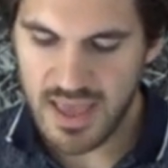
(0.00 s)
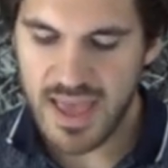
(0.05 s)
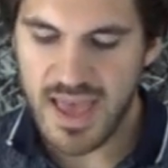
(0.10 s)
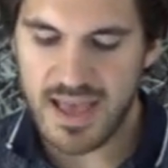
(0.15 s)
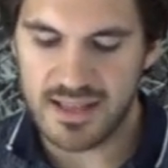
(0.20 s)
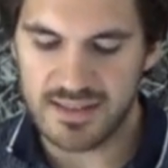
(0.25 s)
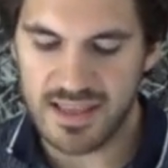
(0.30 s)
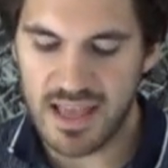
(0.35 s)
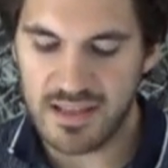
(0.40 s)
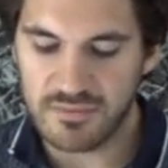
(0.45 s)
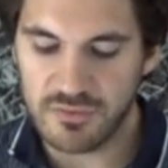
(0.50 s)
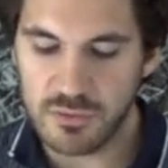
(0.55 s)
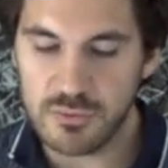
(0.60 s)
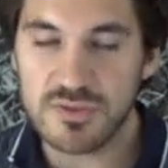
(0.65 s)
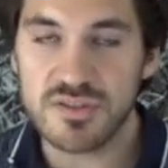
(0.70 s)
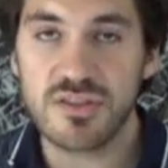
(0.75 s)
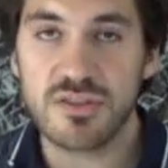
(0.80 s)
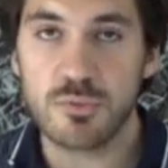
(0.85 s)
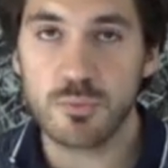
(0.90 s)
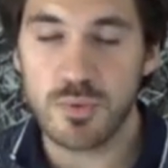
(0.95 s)
And they have to
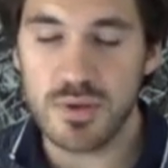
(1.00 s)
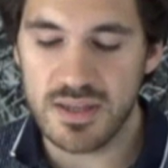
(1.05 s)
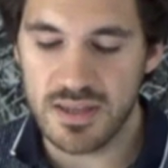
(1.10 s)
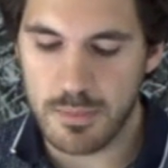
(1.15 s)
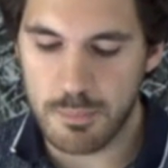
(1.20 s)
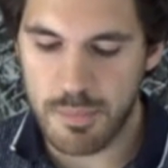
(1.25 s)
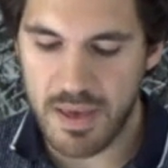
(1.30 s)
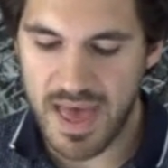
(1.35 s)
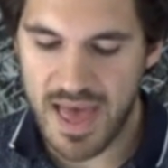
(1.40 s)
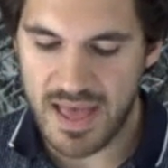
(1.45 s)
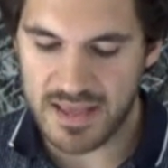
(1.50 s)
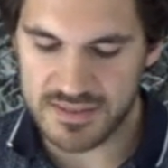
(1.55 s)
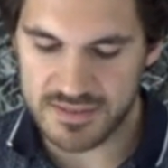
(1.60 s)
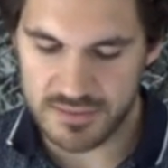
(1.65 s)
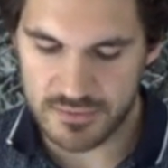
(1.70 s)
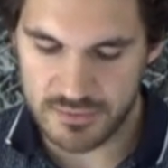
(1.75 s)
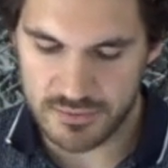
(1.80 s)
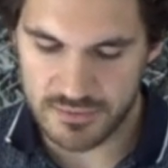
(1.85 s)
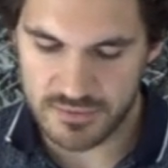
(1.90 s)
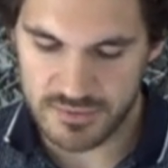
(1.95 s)
use 3
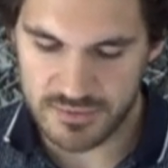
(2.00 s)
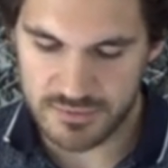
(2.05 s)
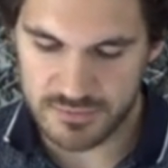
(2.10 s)
capacitors.